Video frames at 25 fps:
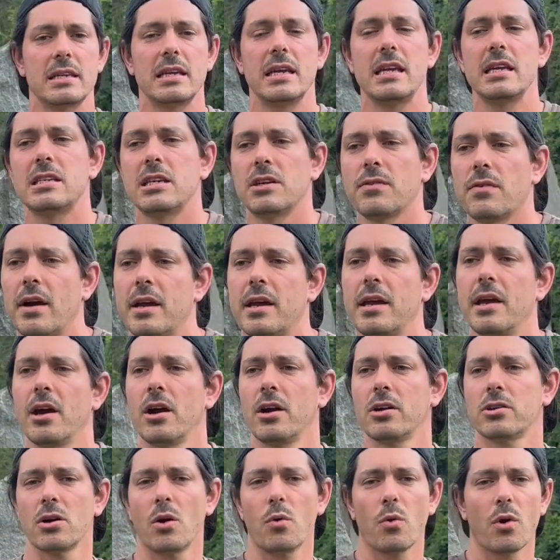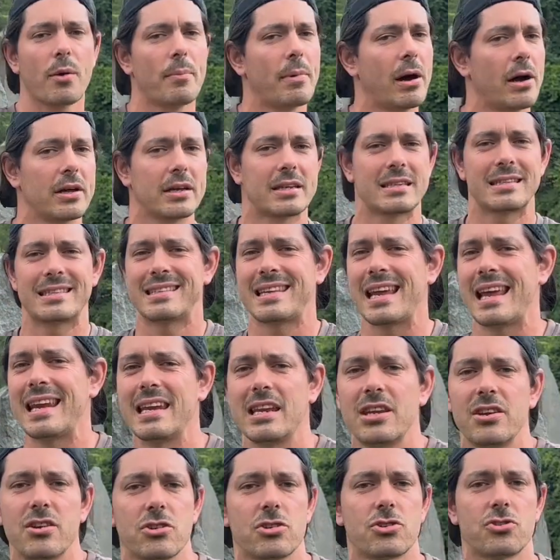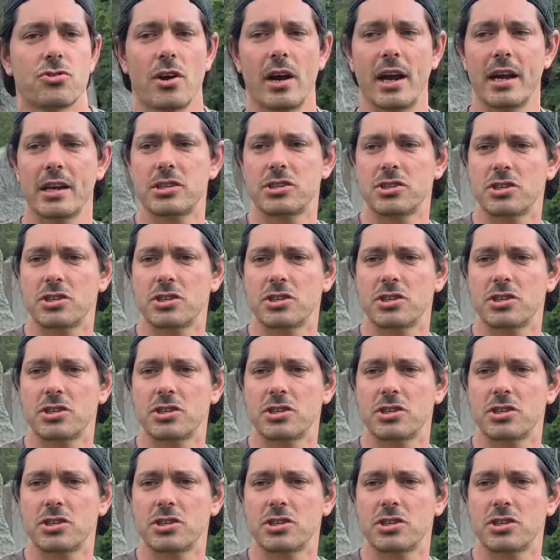easy right here. Don't worry about extending your strikes.